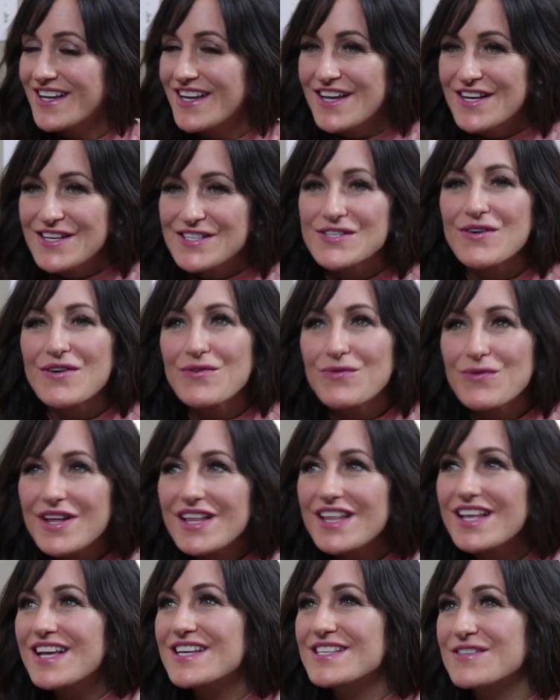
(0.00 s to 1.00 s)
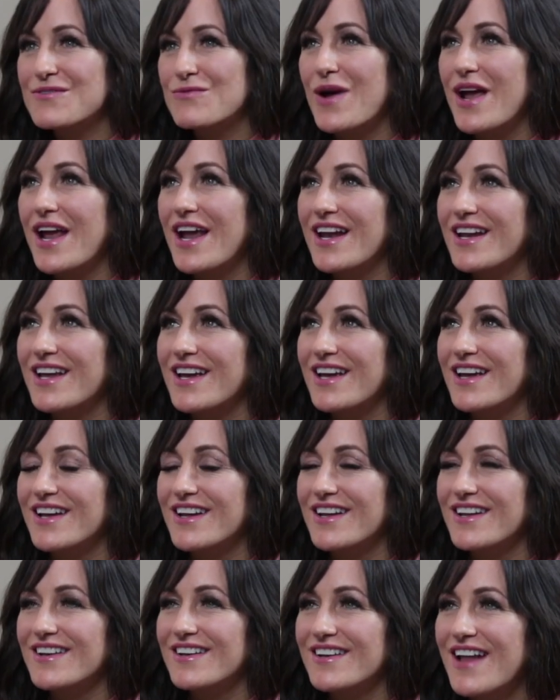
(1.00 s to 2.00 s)
So it really is a way to
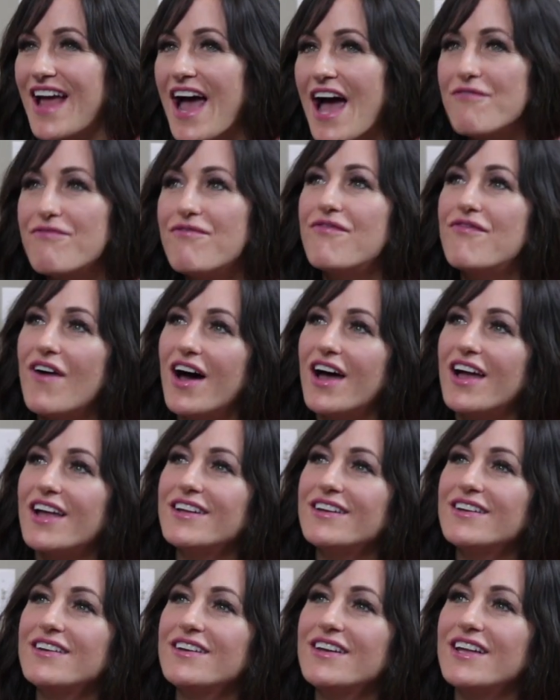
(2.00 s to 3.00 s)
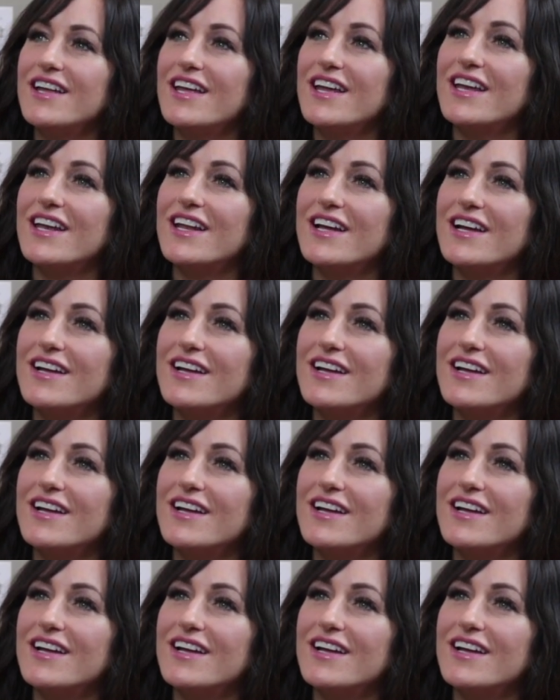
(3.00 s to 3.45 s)
have fun in a